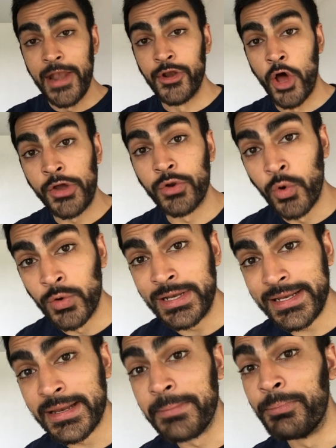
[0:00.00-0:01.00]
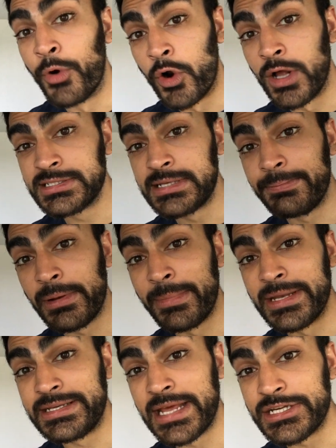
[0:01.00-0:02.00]
And not only did boron
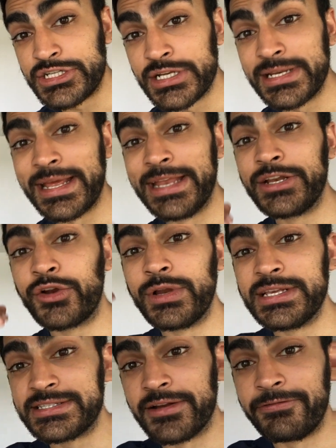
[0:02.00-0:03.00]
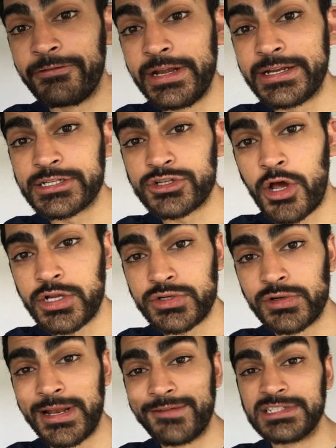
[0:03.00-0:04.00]
supplementation increase their free
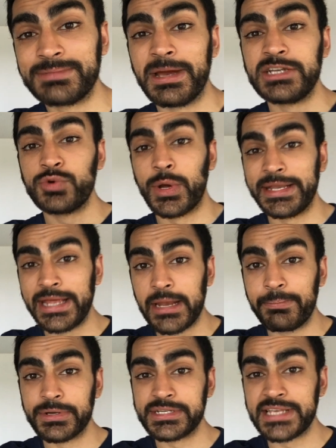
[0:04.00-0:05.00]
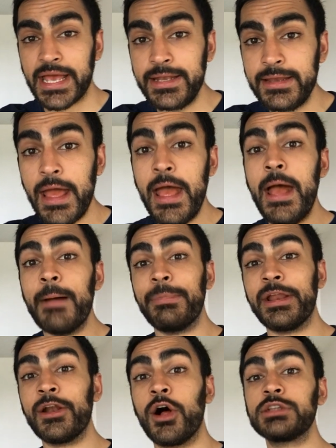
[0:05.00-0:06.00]
testosterone levels by 28%,
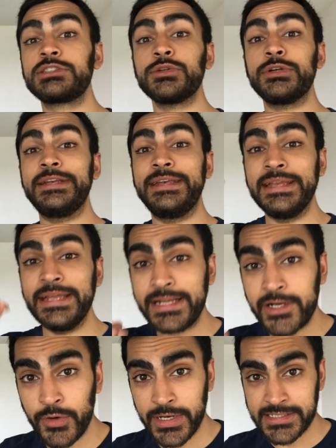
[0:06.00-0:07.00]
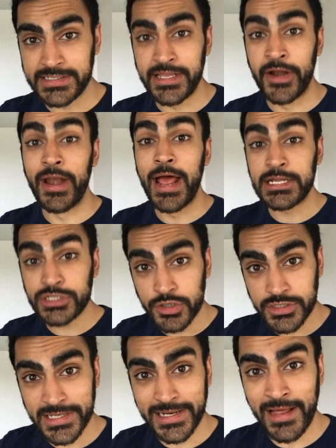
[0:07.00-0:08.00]
but it also decreased their
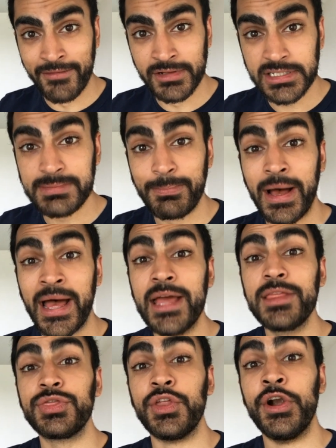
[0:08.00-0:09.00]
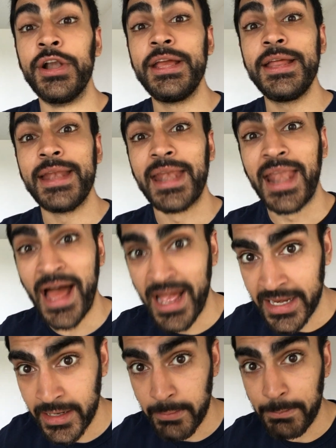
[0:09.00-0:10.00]
estrogen levels by
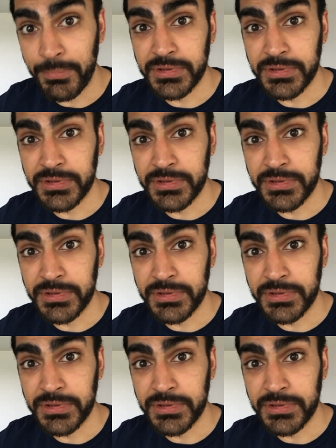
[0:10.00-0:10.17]
39%.